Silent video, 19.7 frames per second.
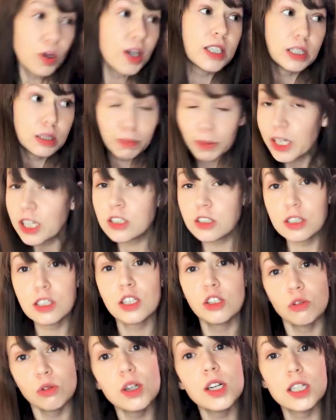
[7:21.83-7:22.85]

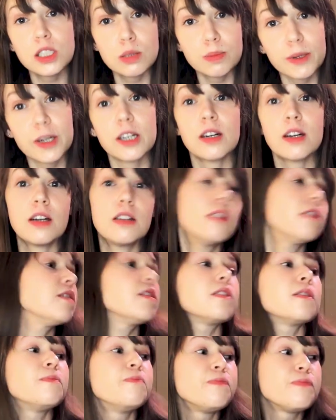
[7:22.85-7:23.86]
experience.